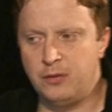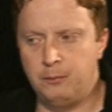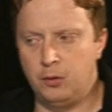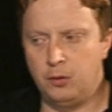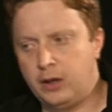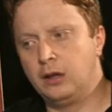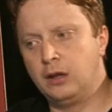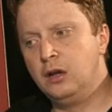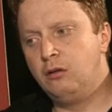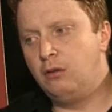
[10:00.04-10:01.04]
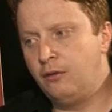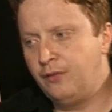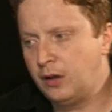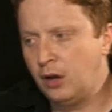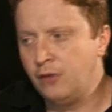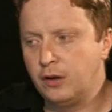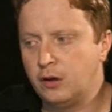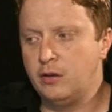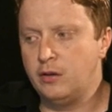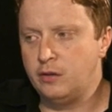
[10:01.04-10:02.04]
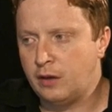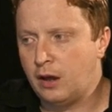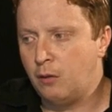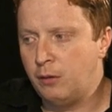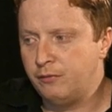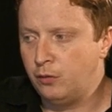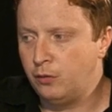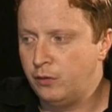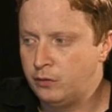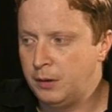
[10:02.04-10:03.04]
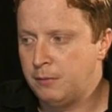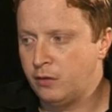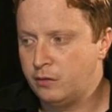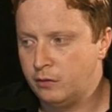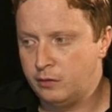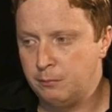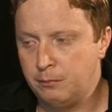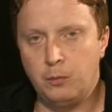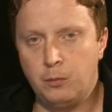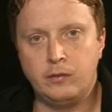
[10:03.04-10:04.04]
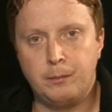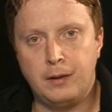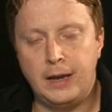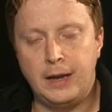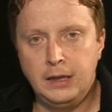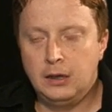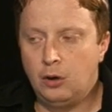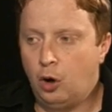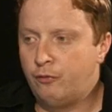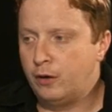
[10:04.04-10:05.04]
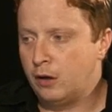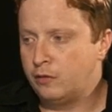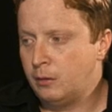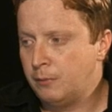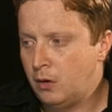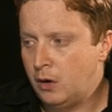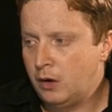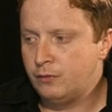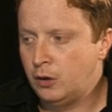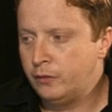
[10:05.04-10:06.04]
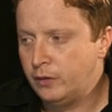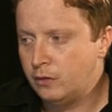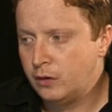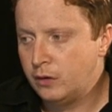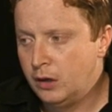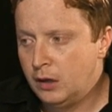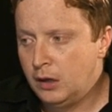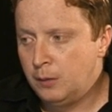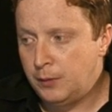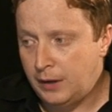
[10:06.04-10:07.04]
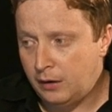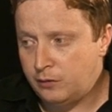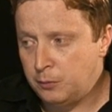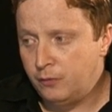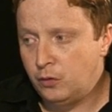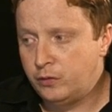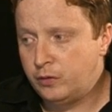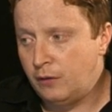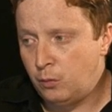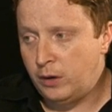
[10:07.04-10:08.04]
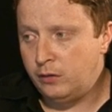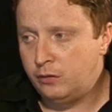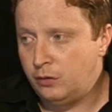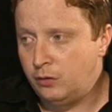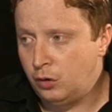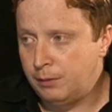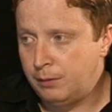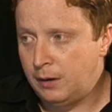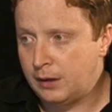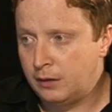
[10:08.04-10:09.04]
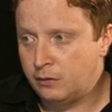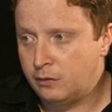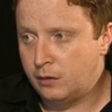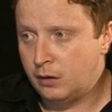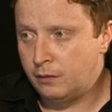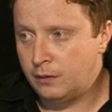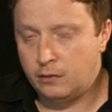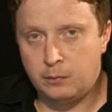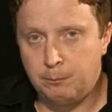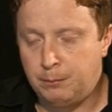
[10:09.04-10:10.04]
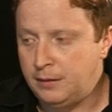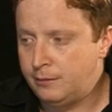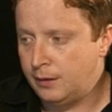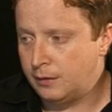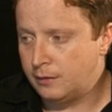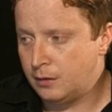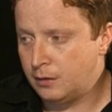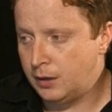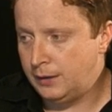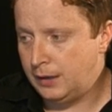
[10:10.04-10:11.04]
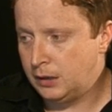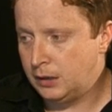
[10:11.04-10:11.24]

than go for the crazy attack I went for, this would be a much simpler way to play, offering us some kind of advantage. But now let's move on to other ways you can play against this b6 idea.